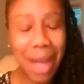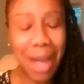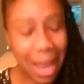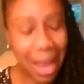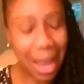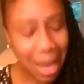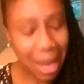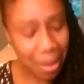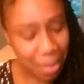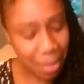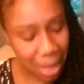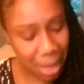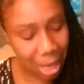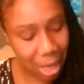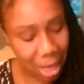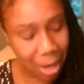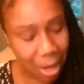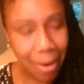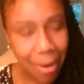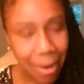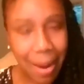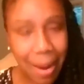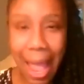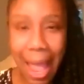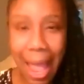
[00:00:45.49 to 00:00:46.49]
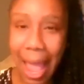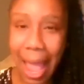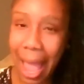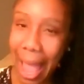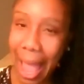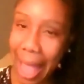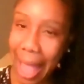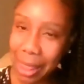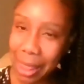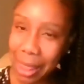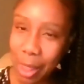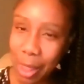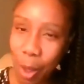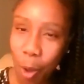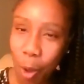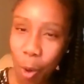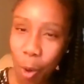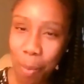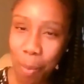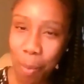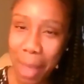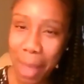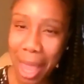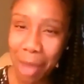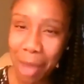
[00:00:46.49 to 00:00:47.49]
I am here at the
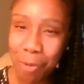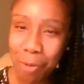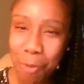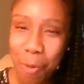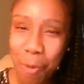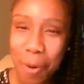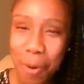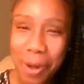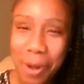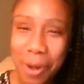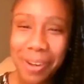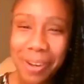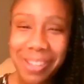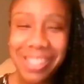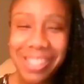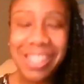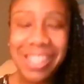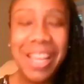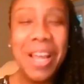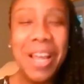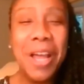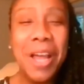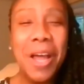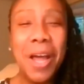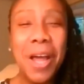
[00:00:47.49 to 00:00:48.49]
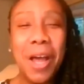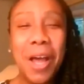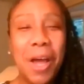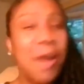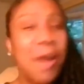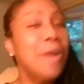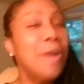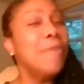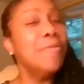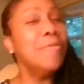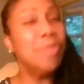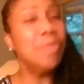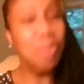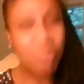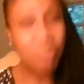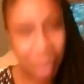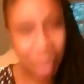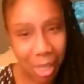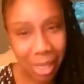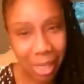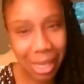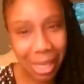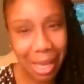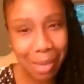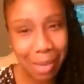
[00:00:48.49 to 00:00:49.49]
home headquarters of the
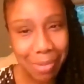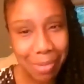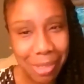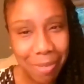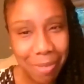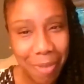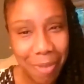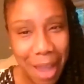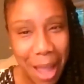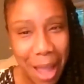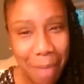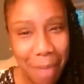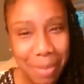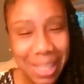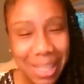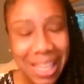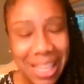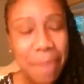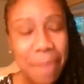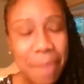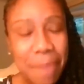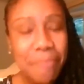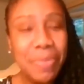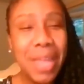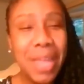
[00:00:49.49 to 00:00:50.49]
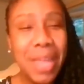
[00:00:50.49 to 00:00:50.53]
Williams family.